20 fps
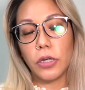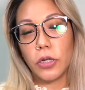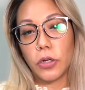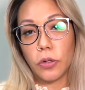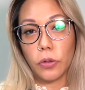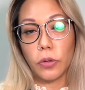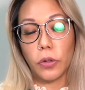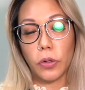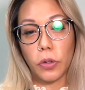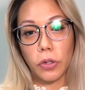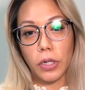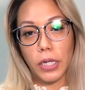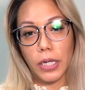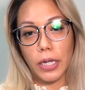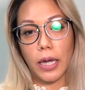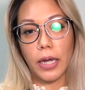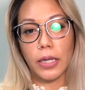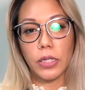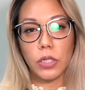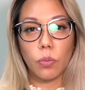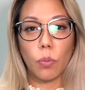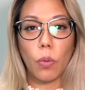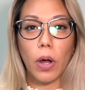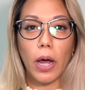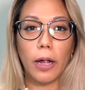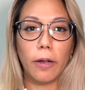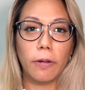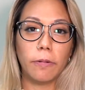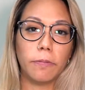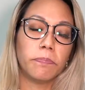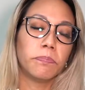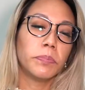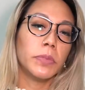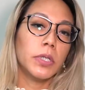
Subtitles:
your learning as well.